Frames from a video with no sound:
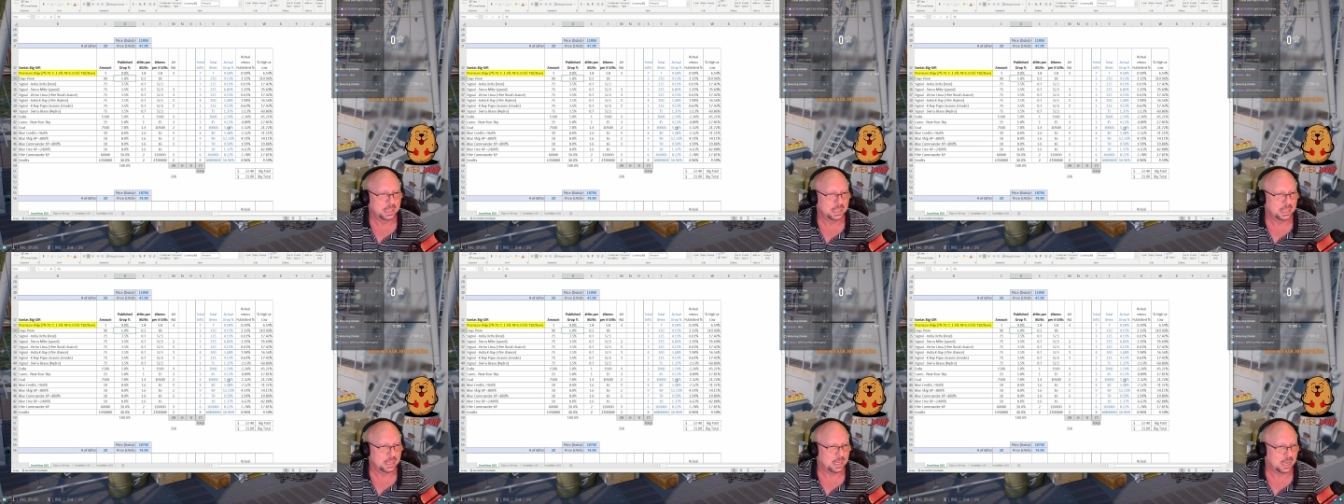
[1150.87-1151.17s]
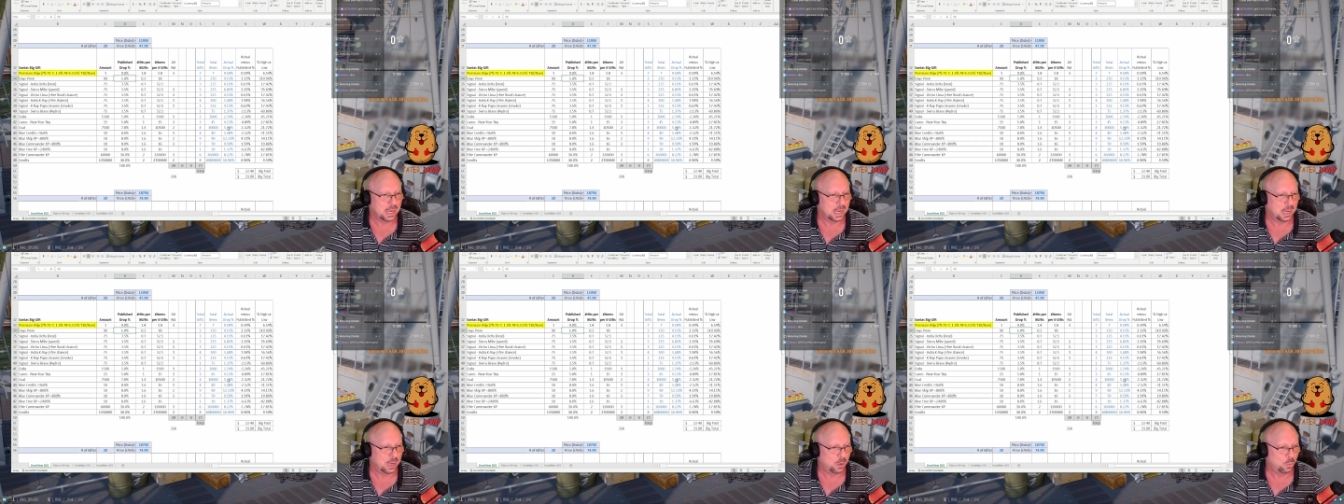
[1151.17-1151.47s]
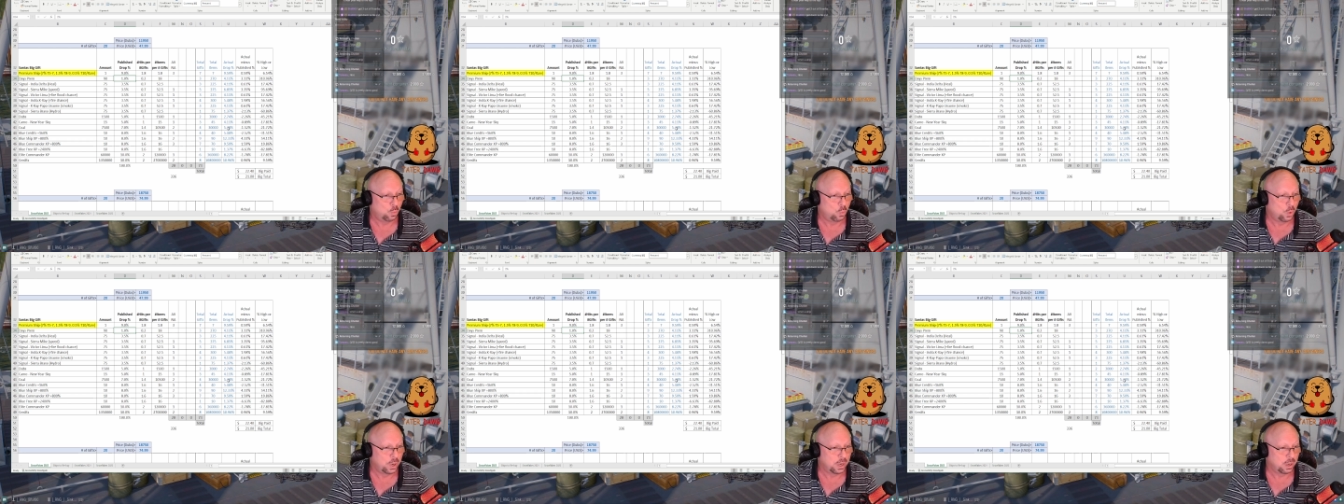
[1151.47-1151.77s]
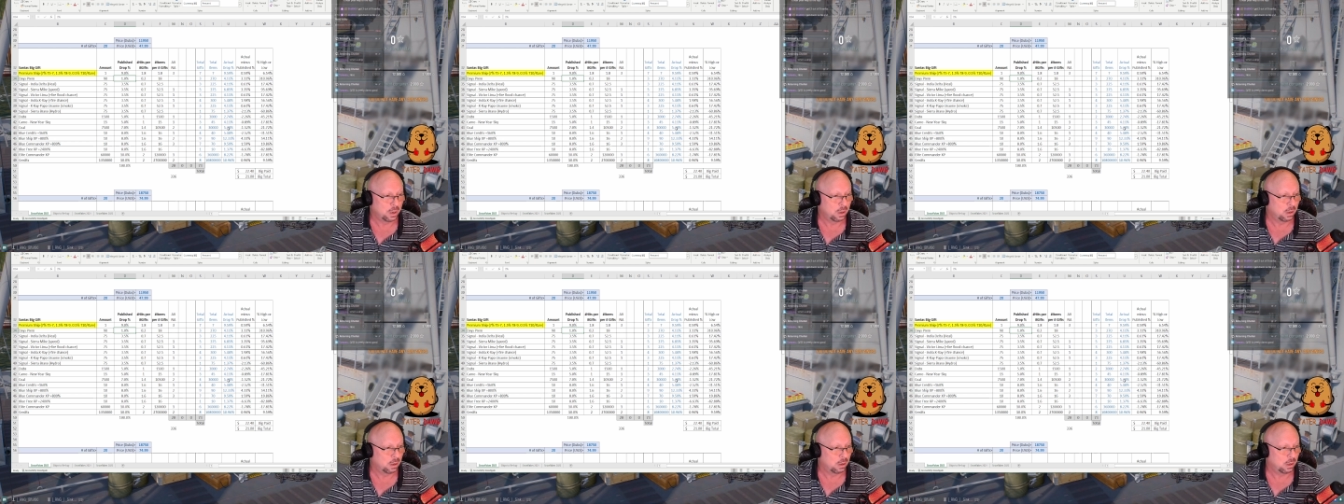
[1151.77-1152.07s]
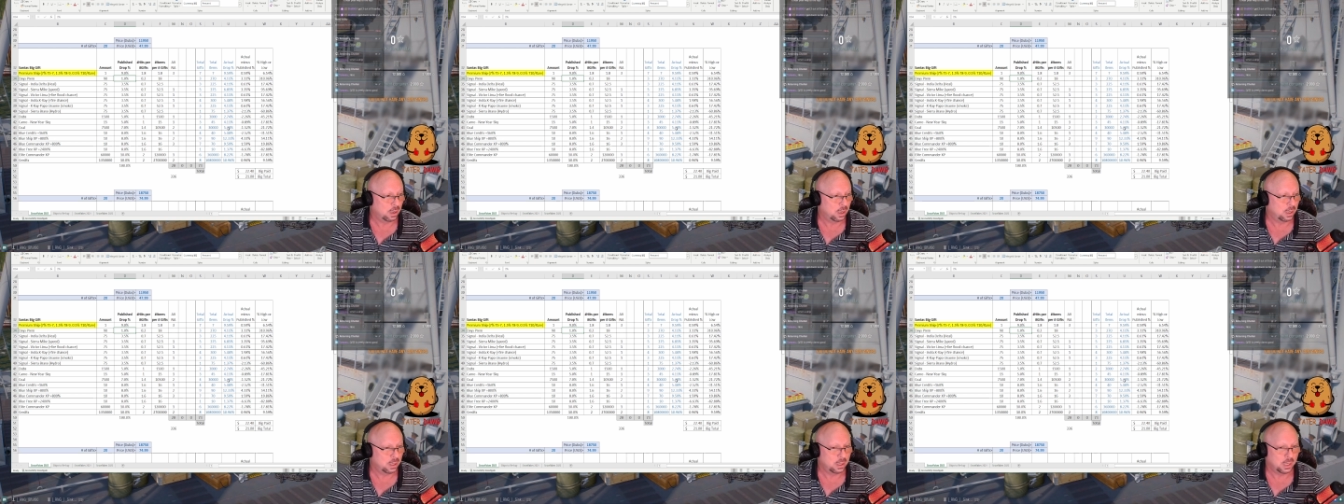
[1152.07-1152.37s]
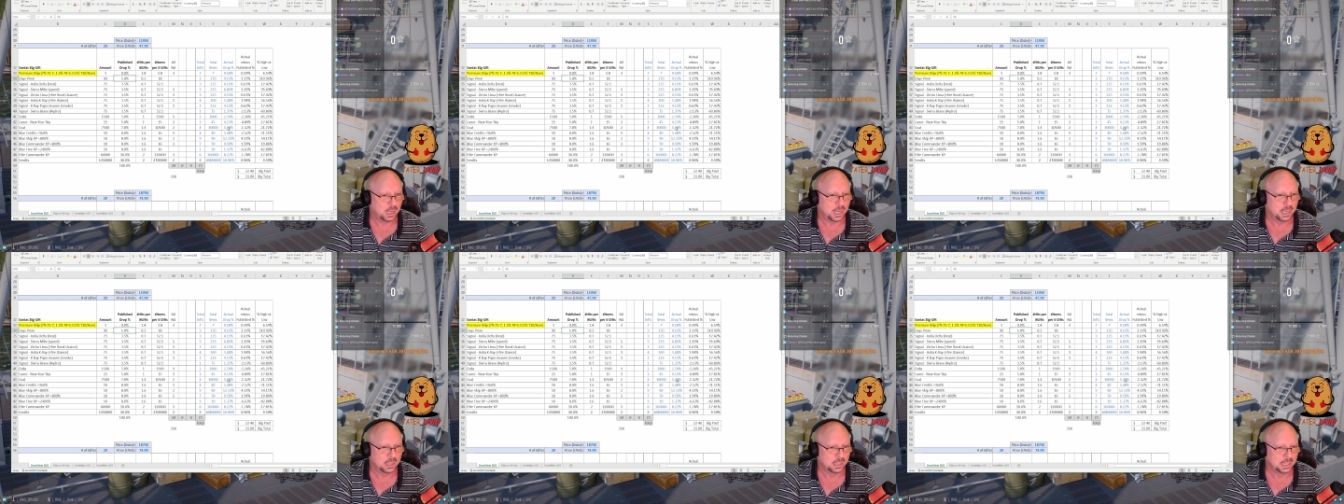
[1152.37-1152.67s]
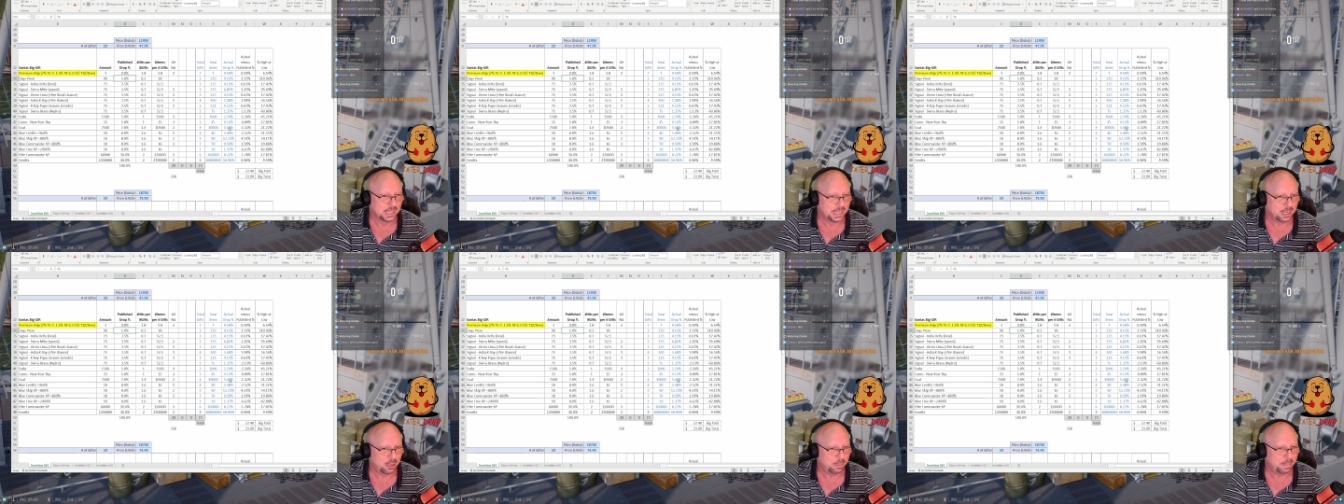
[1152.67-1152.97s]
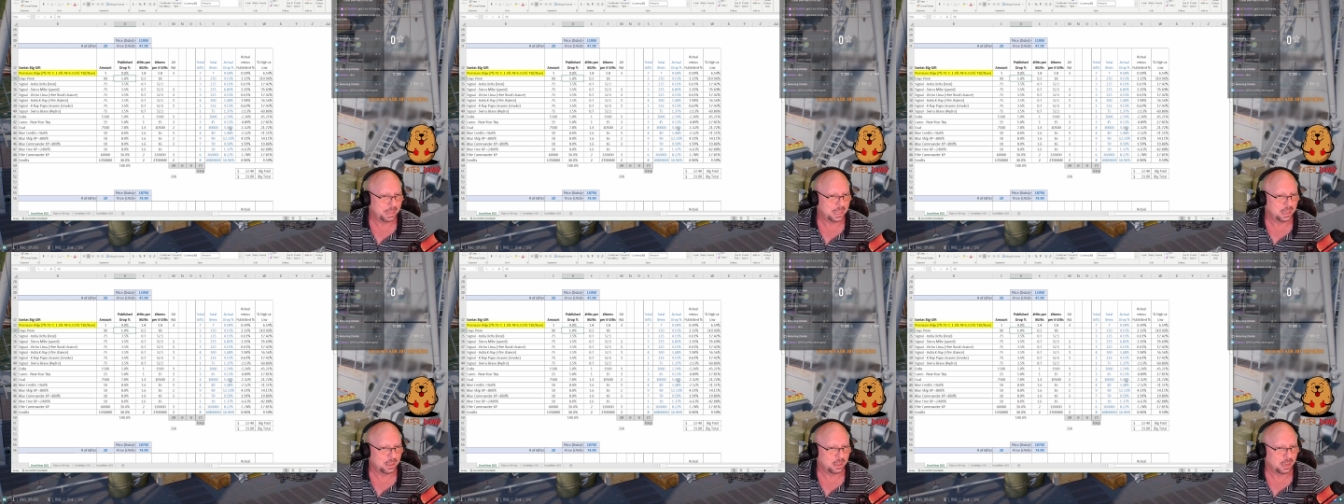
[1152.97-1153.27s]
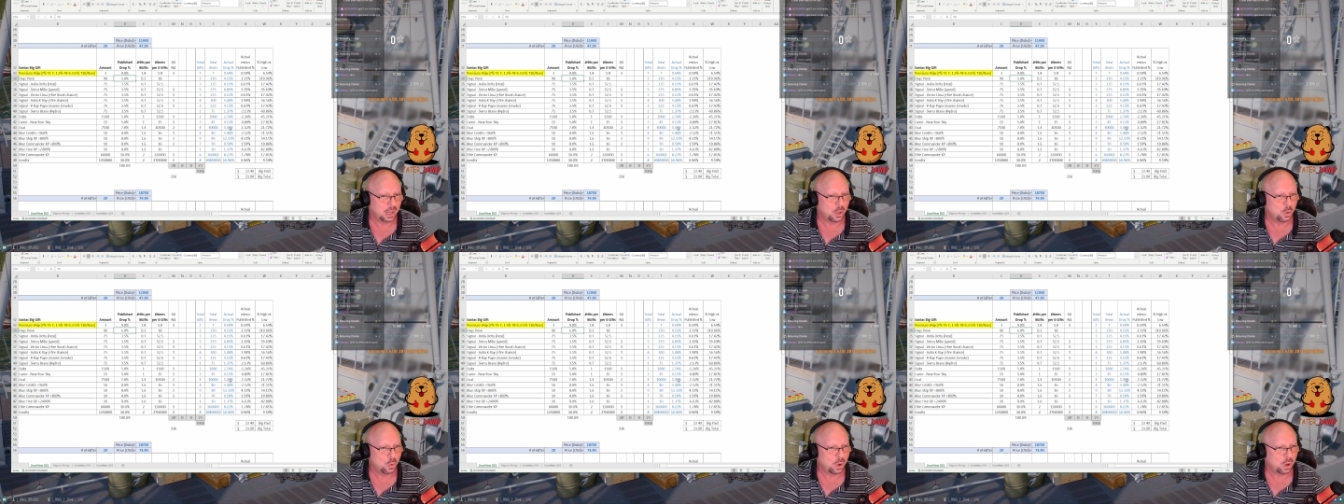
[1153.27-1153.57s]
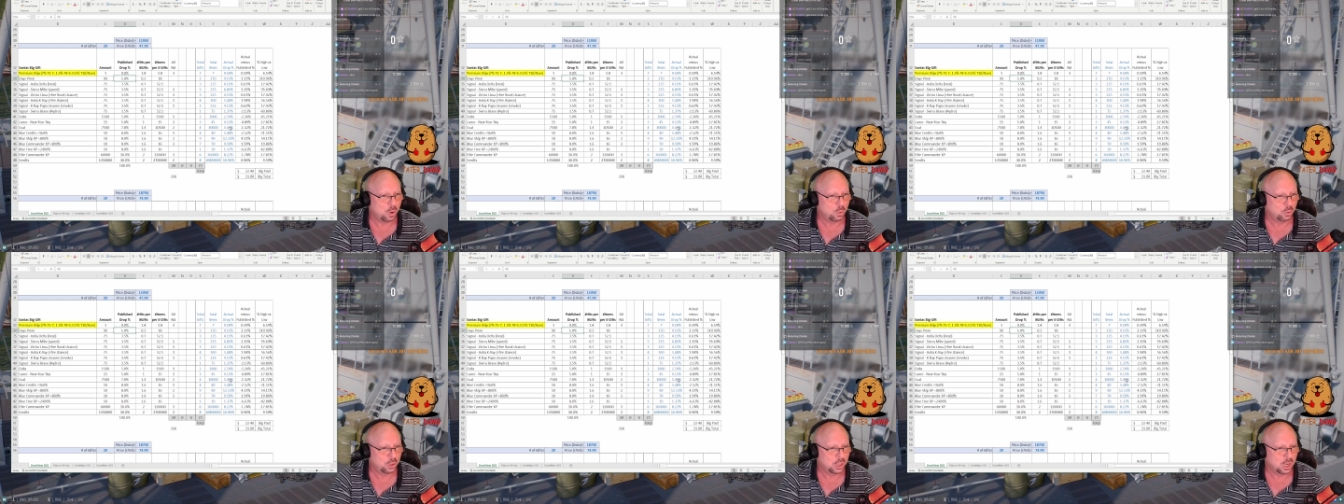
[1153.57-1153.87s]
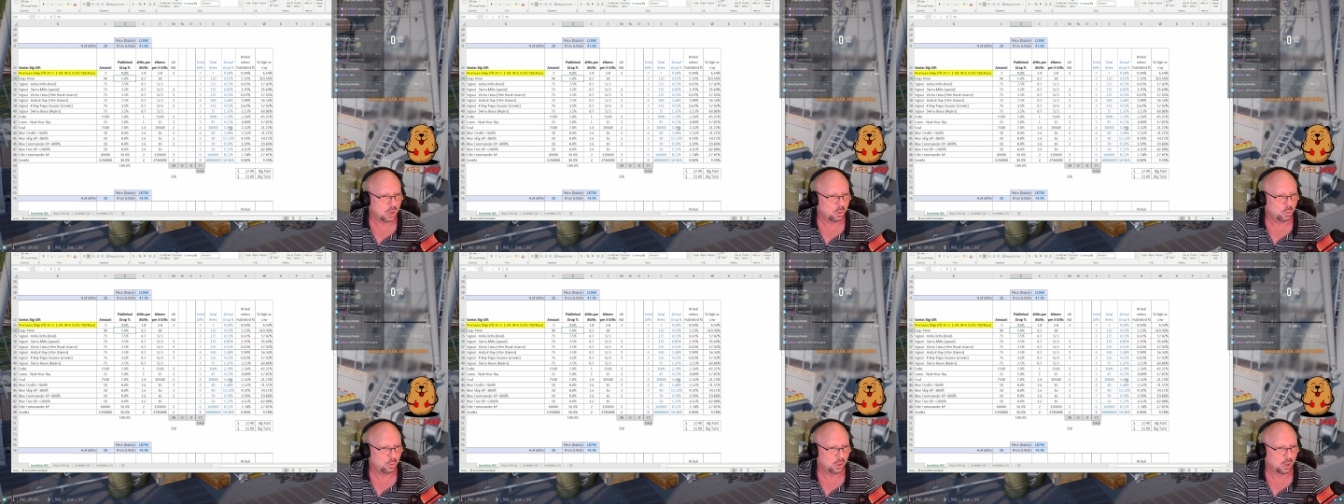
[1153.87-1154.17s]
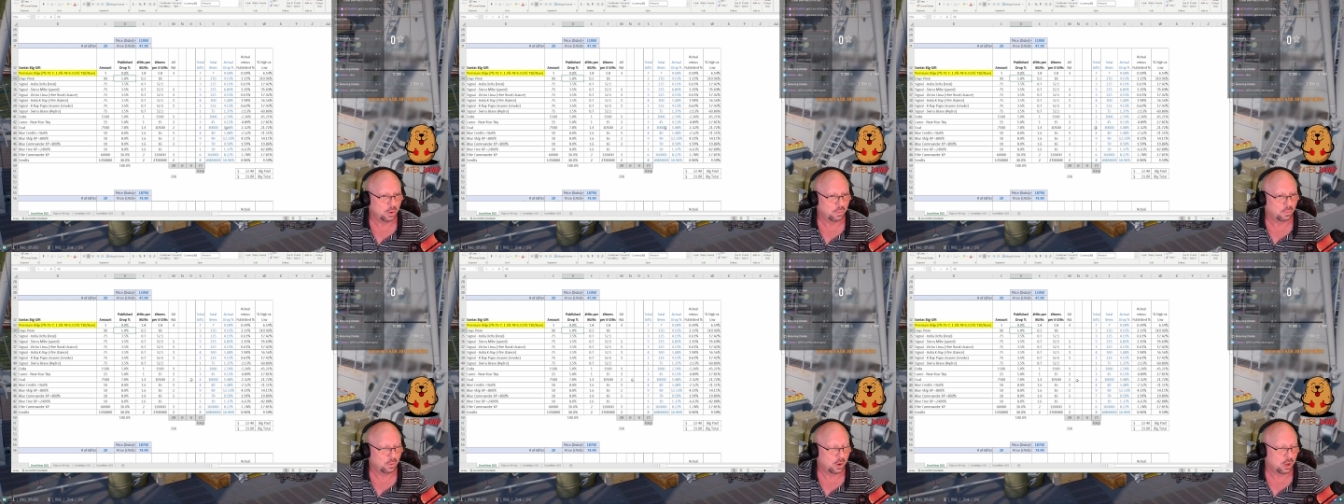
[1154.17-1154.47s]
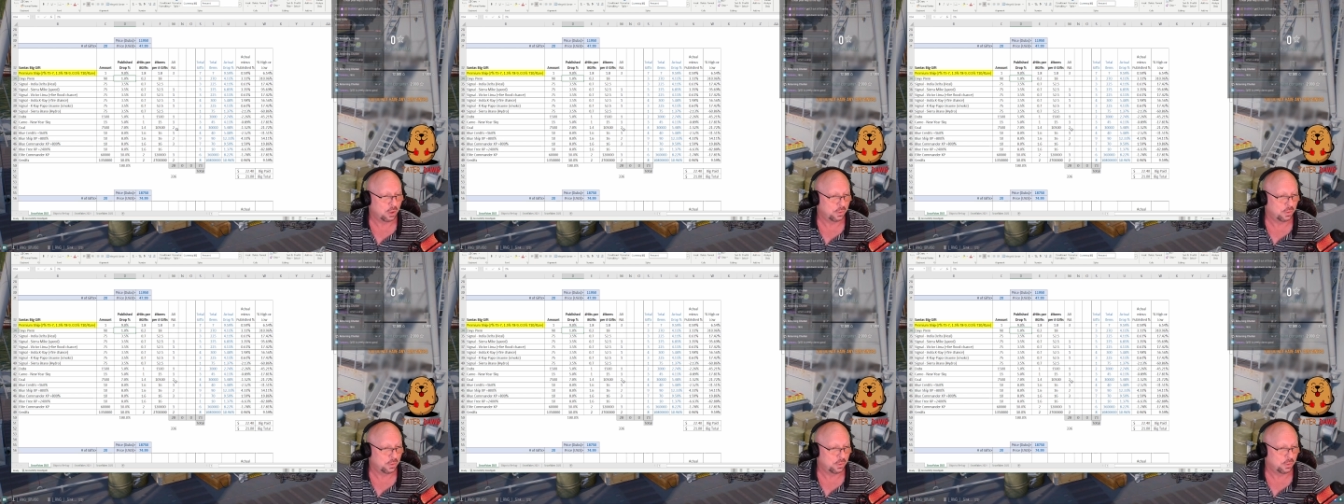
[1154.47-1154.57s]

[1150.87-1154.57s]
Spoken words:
We're a little bit low on coal overall.